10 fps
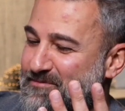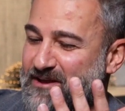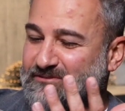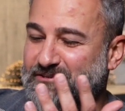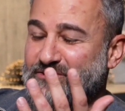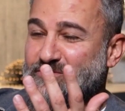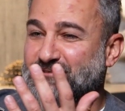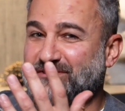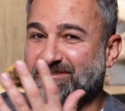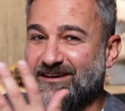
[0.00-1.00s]
Let me
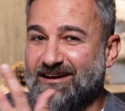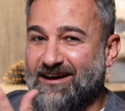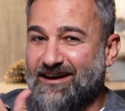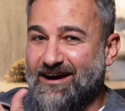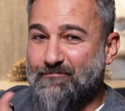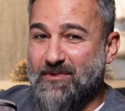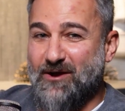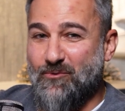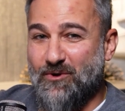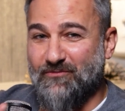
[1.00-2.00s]
introduce
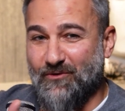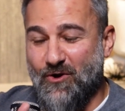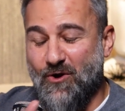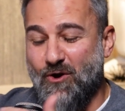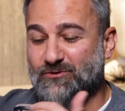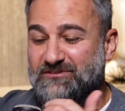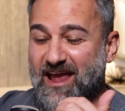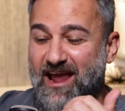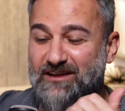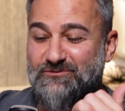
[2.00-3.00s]
my wonderful co-host,
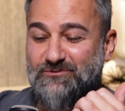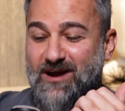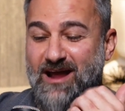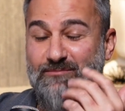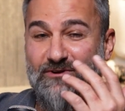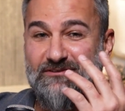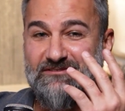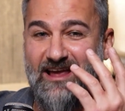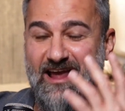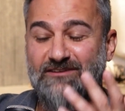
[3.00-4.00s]
Andrew
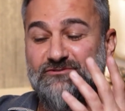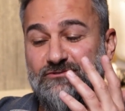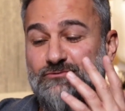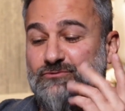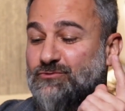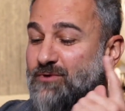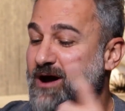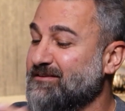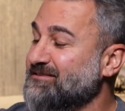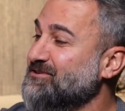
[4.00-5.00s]
Reimers. Andrew,
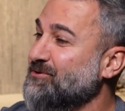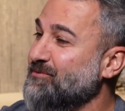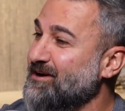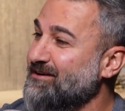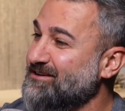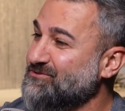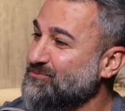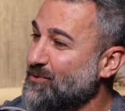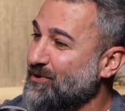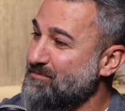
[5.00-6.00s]
throughout his career, has
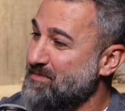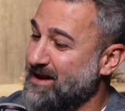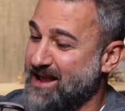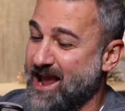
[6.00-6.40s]
worn many